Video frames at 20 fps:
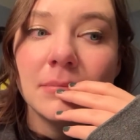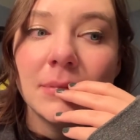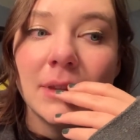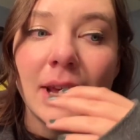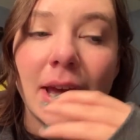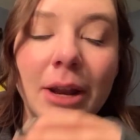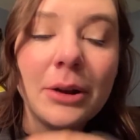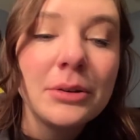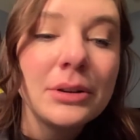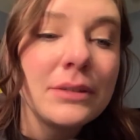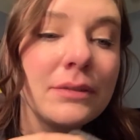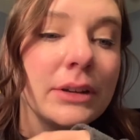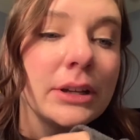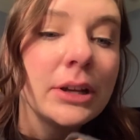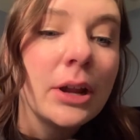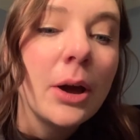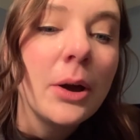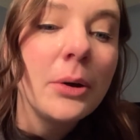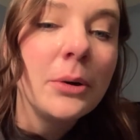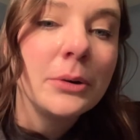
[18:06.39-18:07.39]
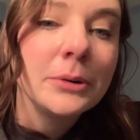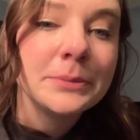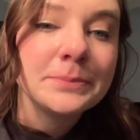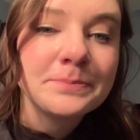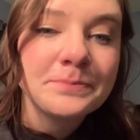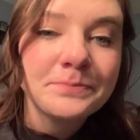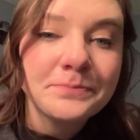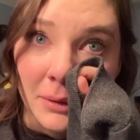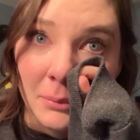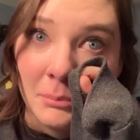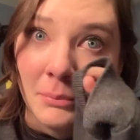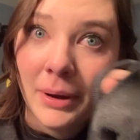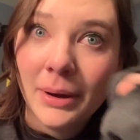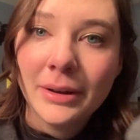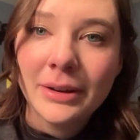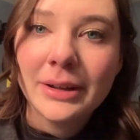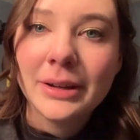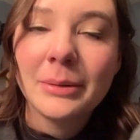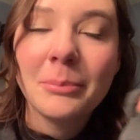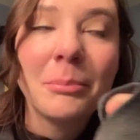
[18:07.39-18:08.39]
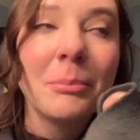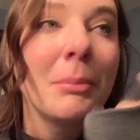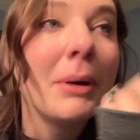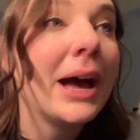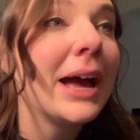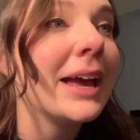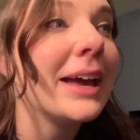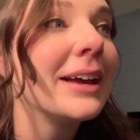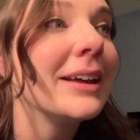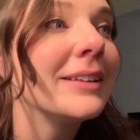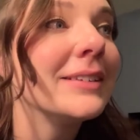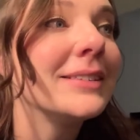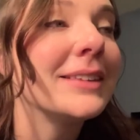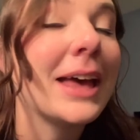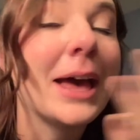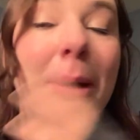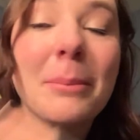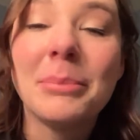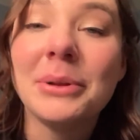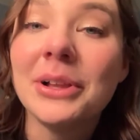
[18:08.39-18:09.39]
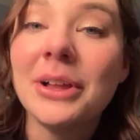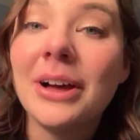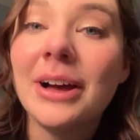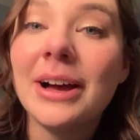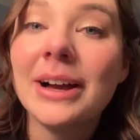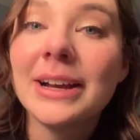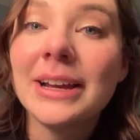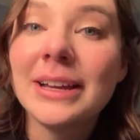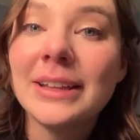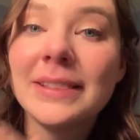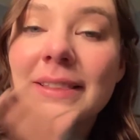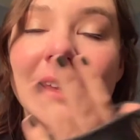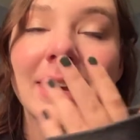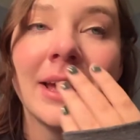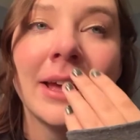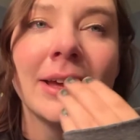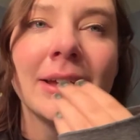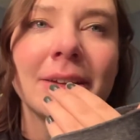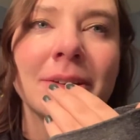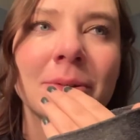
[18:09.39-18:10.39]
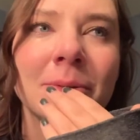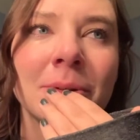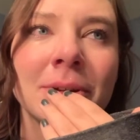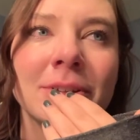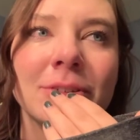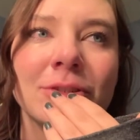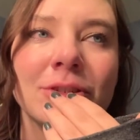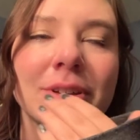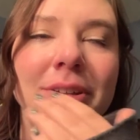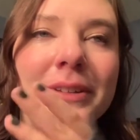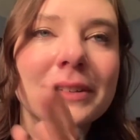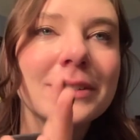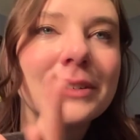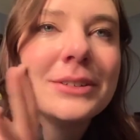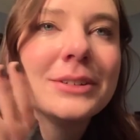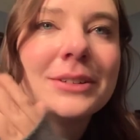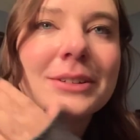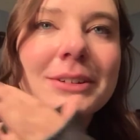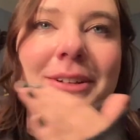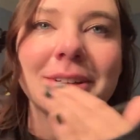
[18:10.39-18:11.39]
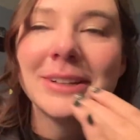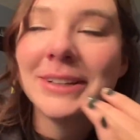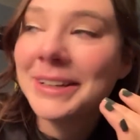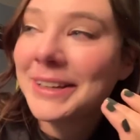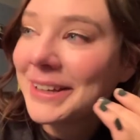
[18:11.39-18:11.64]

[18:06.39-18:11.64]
I don't even know. Maya's epilogue at the end was just... Ugh.